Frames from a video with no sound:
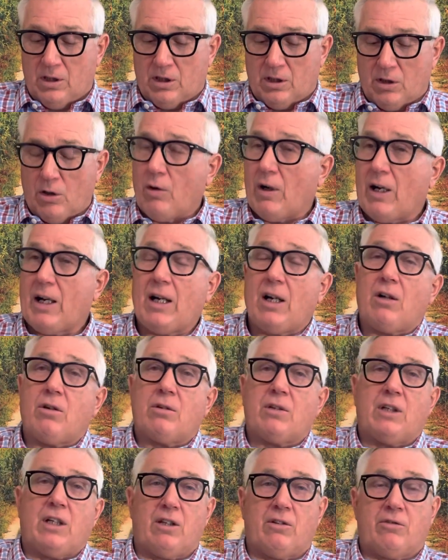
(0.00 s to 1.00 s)
Go
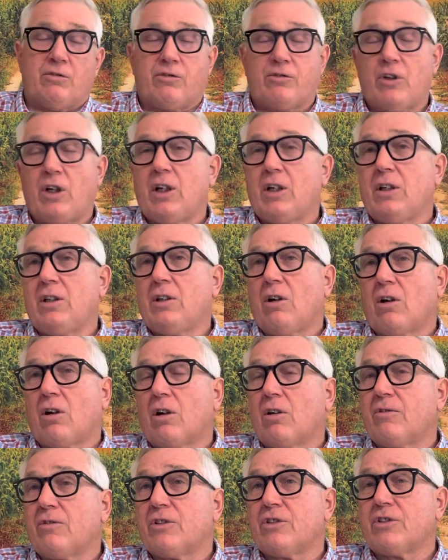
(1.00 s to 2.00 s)
out, have fun
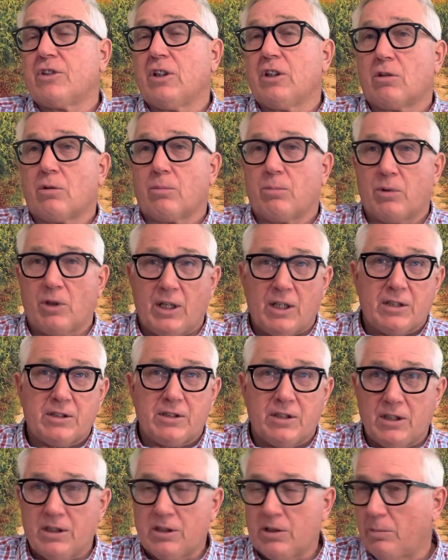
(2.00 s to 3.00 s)
harvesting or
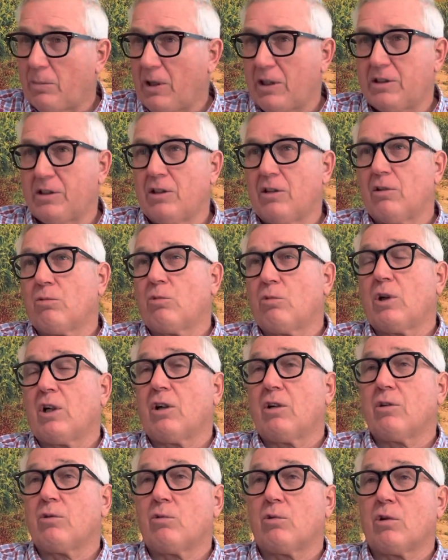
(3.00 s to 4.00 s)
planting, depending on
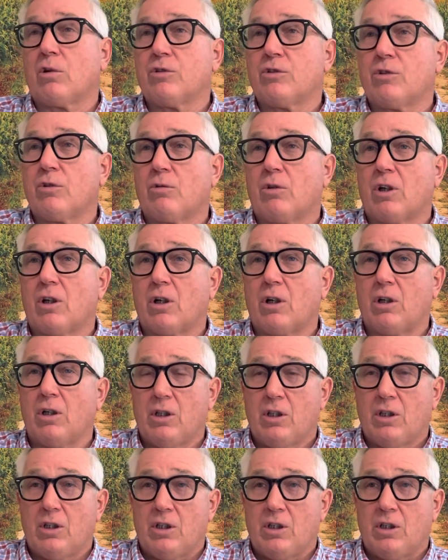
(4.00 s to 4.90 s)
where in the world you are.